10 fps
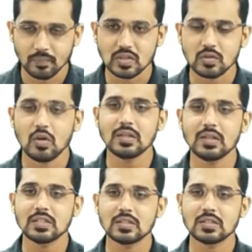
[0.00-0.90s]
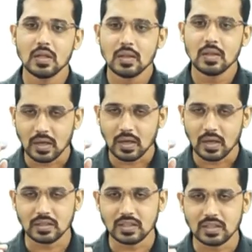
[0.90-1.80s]
Means all these are
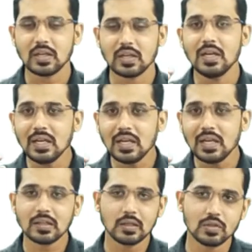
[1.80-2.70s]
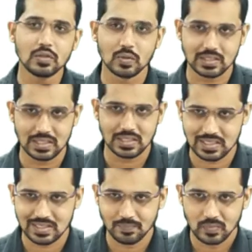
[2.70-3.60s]
nothing but Indian crude
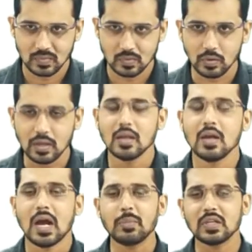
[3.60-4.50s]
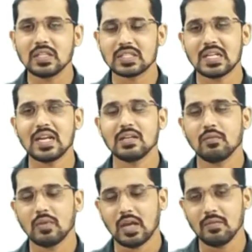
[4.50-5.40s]
sources. Okay, after this
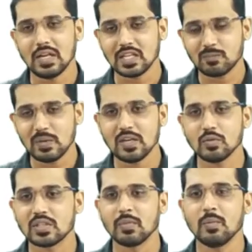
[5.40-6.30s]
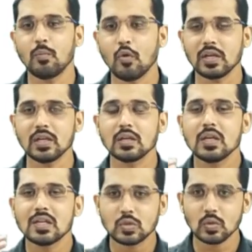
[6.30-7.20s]
slide I will explain you some important
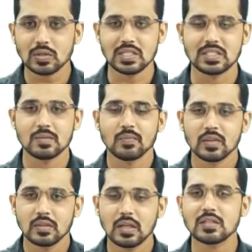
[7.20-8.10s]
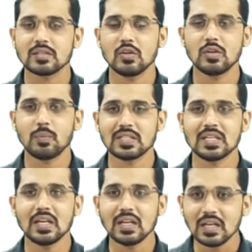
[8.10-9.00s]
sources that is not
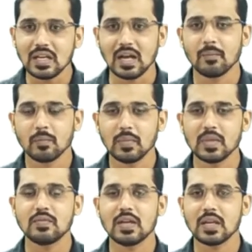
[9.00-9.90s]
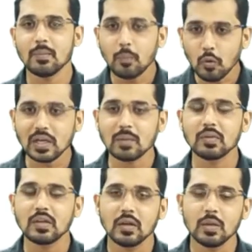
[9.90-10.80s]
present in India. Means we are
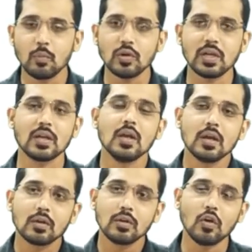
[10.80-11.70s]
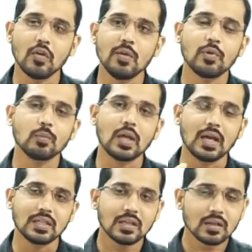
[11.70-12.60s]
imported crude oil from the
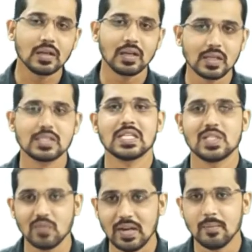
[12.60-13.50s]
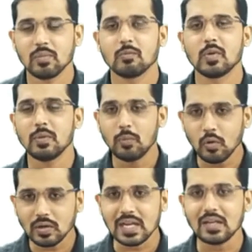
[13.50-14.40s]
other countries as well. But
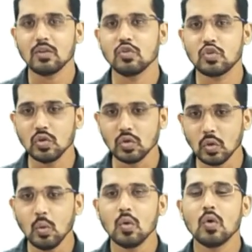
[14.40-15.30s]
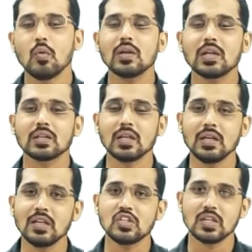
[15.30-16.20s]
before that you should know what are the
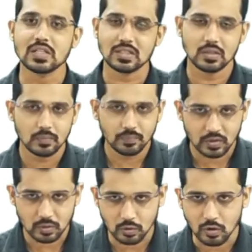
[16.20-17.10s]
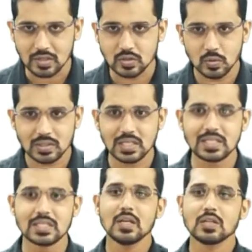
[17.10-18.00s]
indigenous crude oil
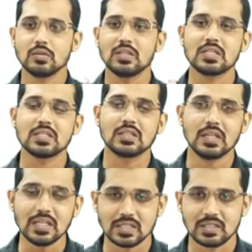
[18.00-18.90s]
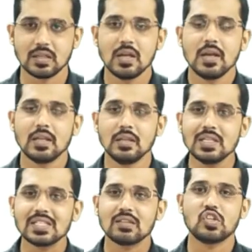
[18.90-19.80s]
sources. So this is the list.
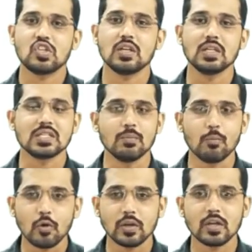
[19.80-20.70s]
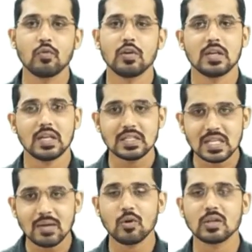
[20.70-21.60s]
This question is important for your
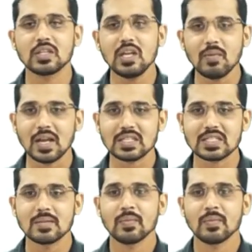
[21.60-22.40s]
exam for 3 marks.